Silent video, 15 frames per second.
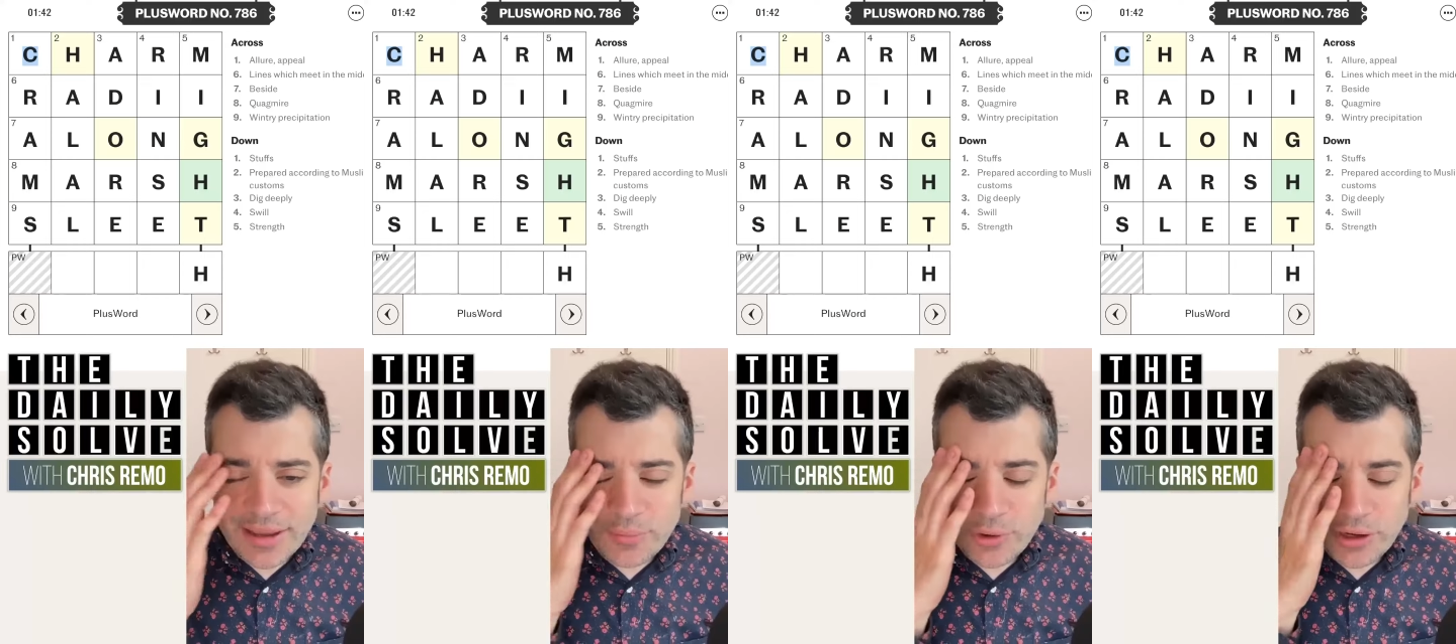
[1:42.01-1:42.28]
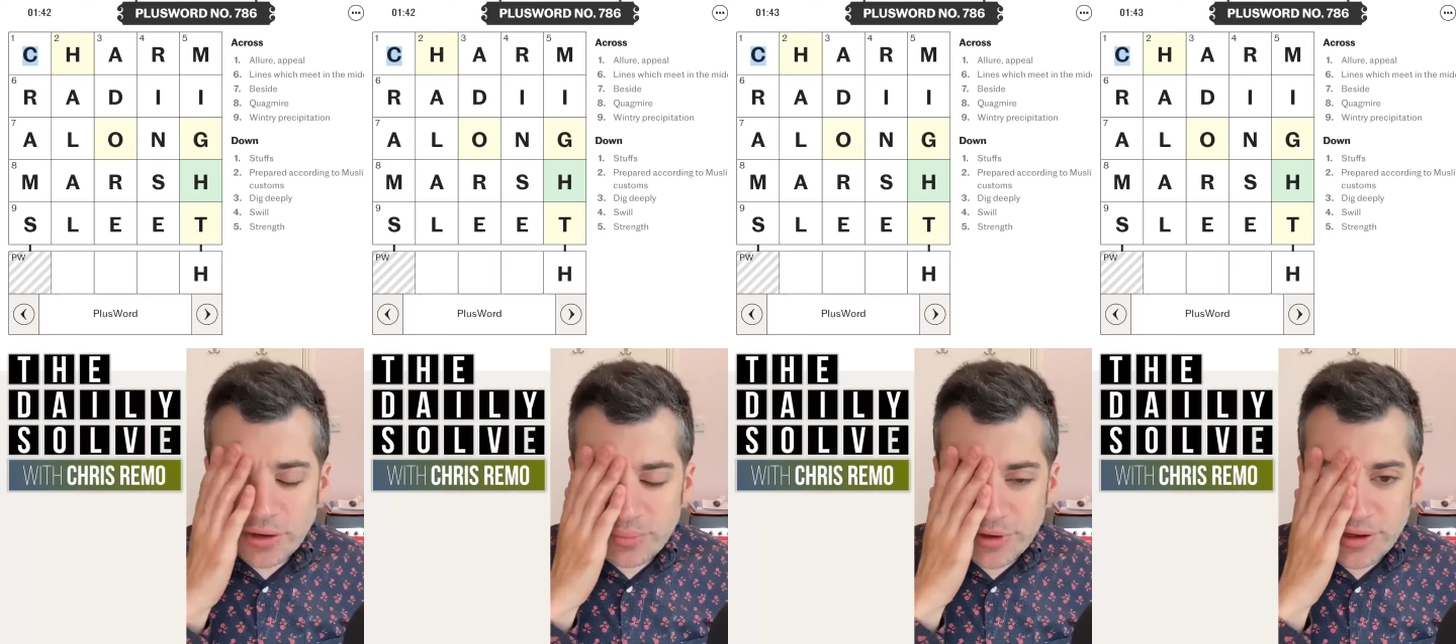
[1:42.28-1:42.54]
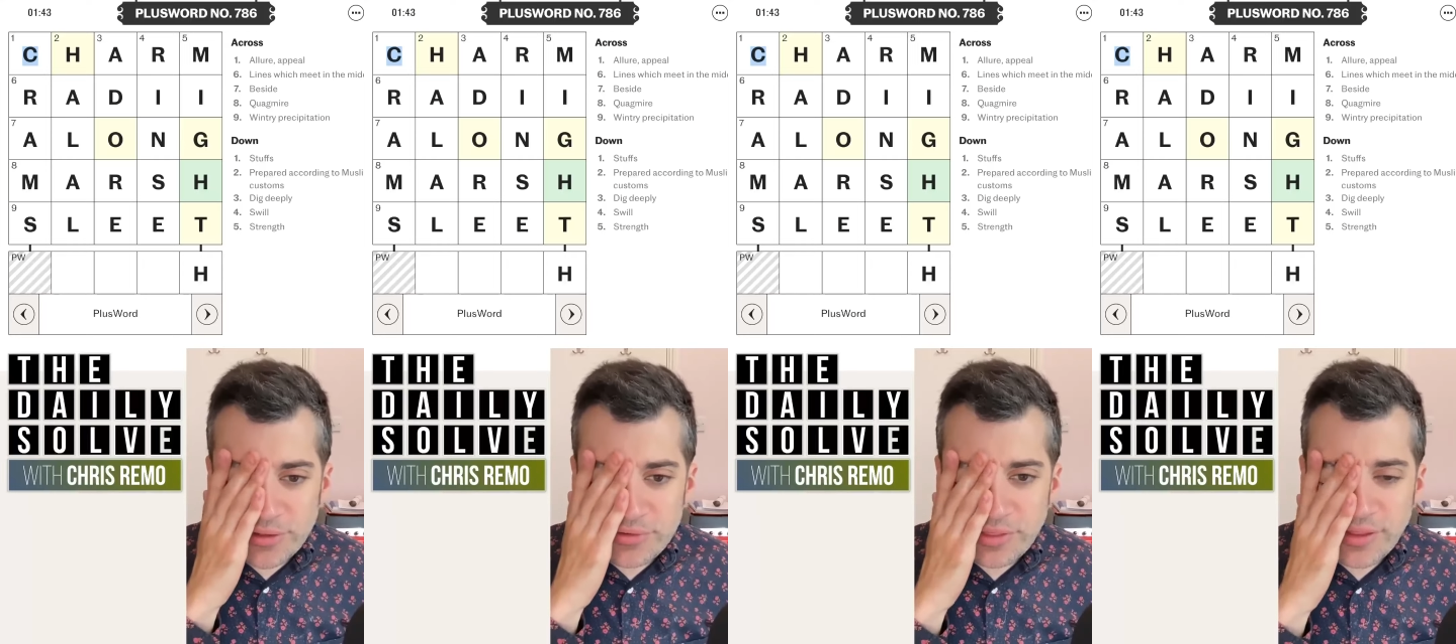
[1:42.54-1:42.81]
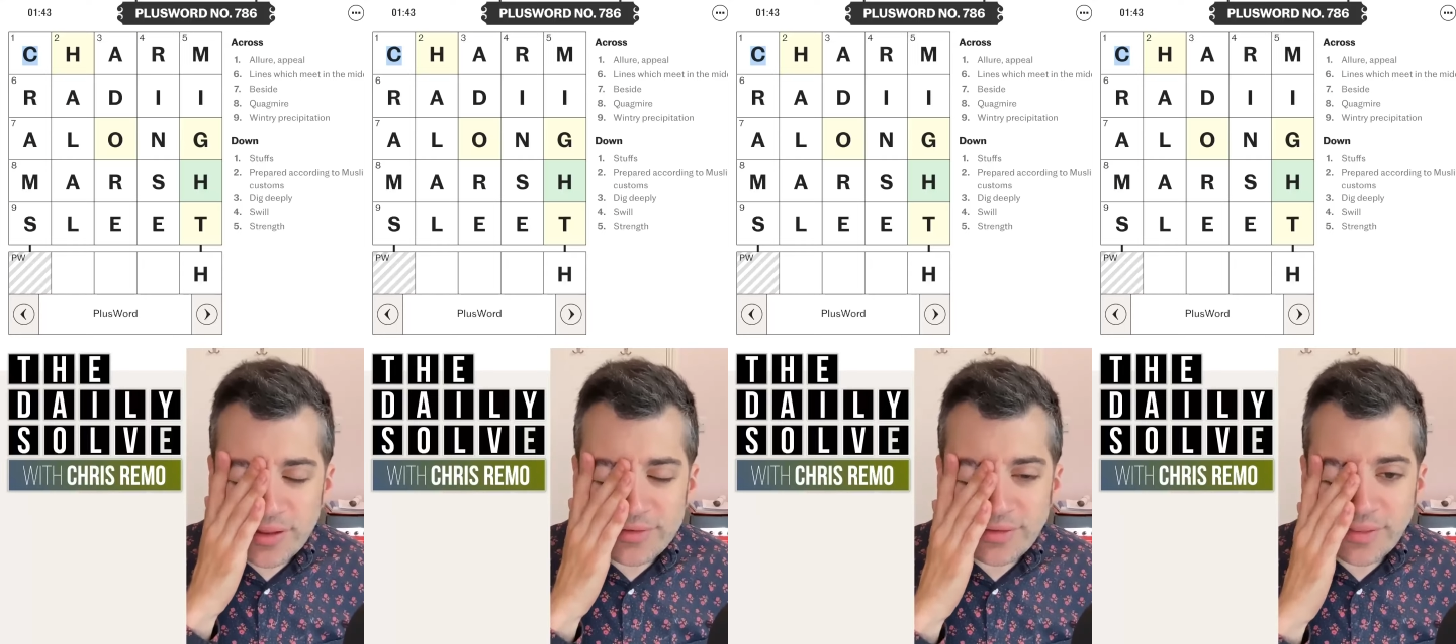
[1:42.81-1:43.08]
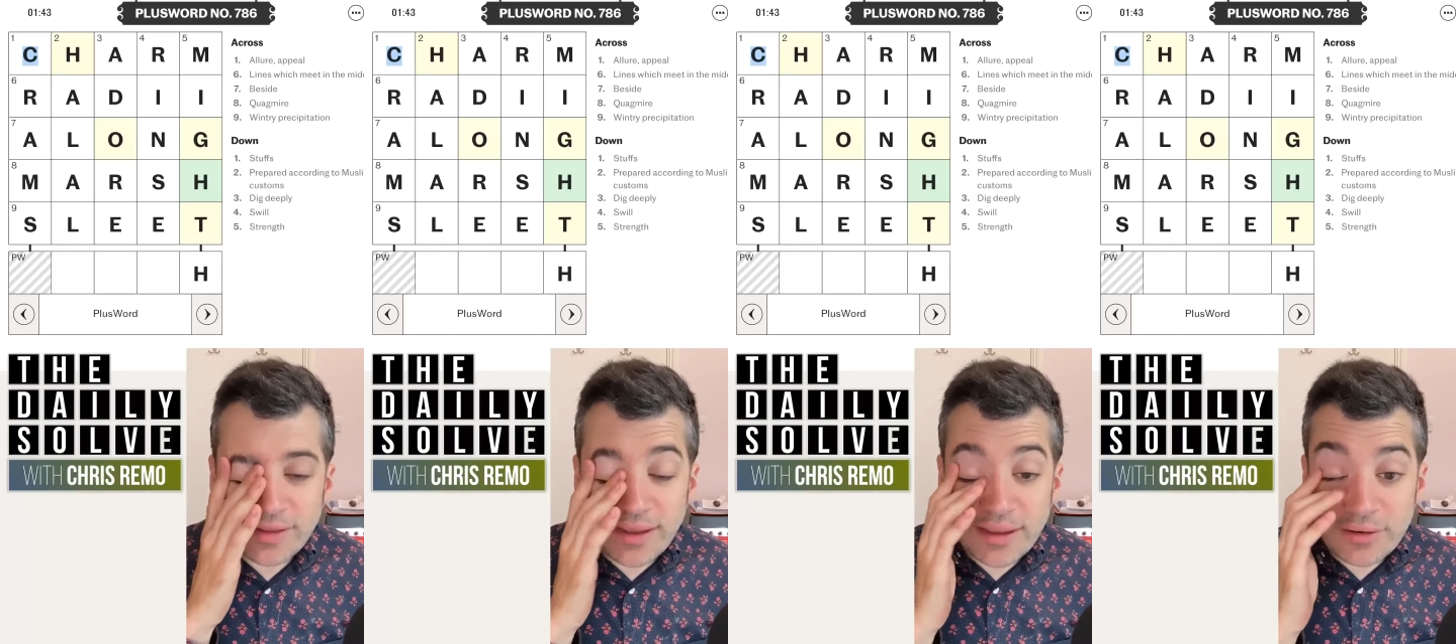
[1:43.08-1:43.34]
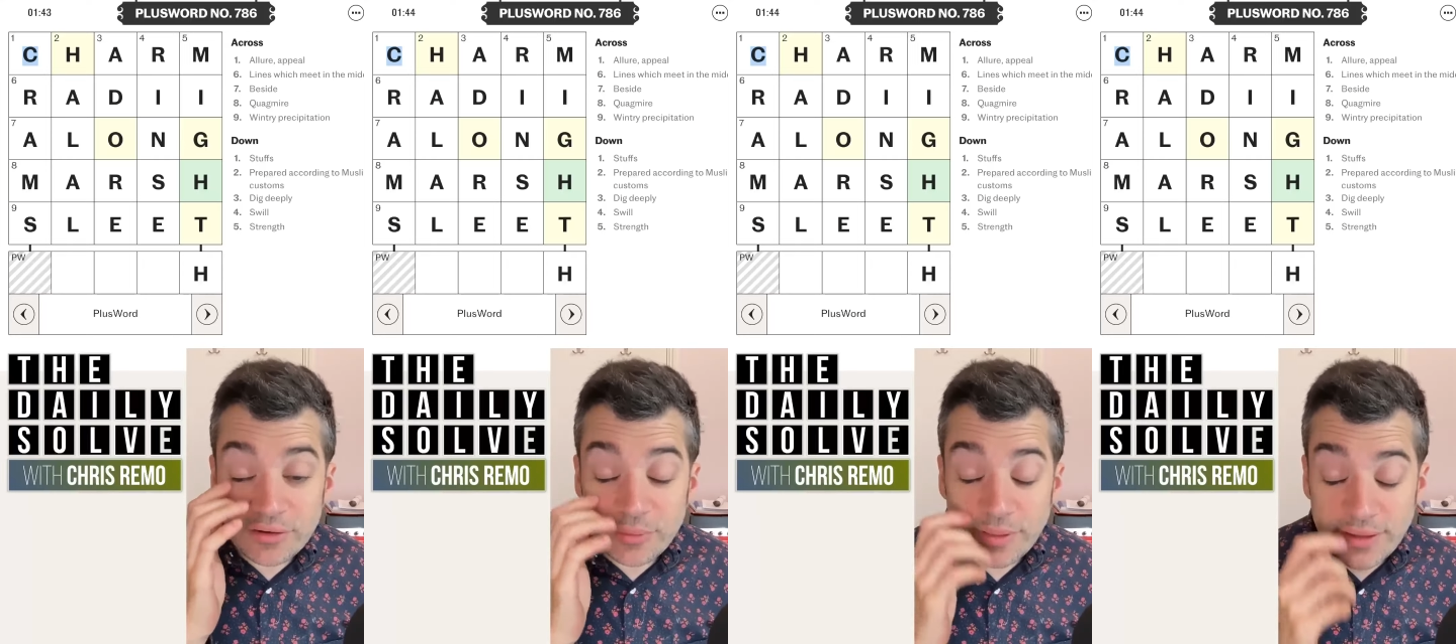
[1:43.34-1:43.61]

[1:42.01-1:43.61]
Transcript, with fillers: keep wanting to put other things at the end,